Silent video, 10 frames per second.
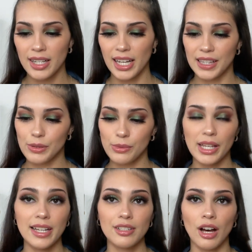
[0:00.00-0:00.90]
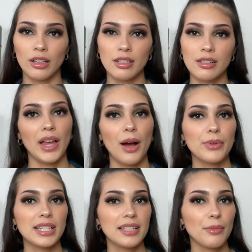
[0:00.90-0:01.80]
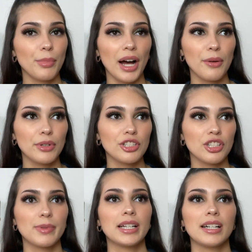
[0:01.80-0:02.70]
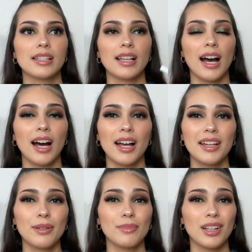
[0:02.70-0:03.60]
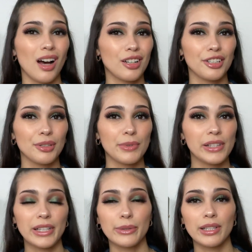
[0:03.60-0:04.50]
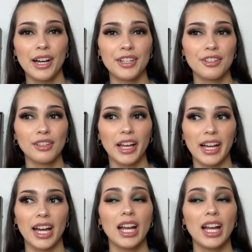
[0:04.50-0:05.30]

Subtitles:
And this was $8. I wasn't gonna buy one just because I am not good with liquid liner. Like,